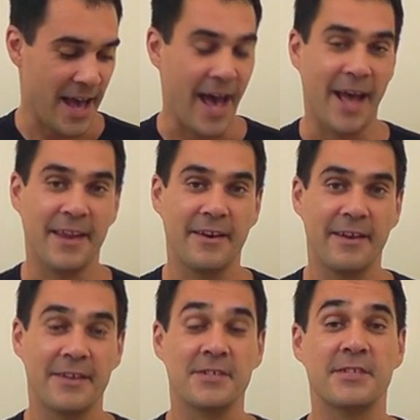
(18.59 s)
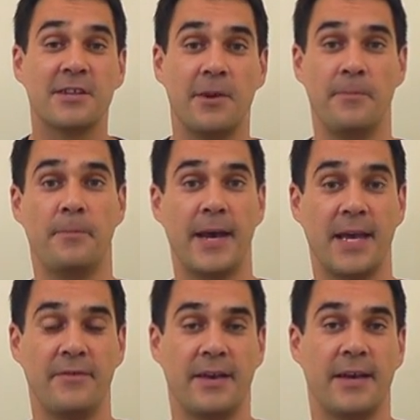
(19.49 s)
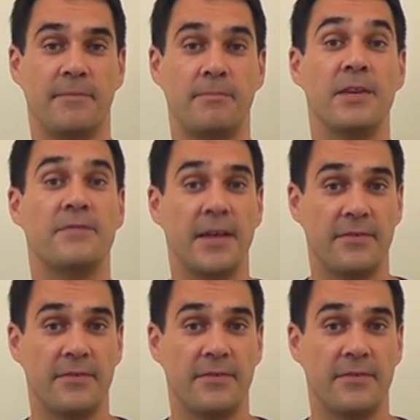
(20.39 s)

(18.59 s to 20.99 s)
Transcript: and let's just start by giving a brief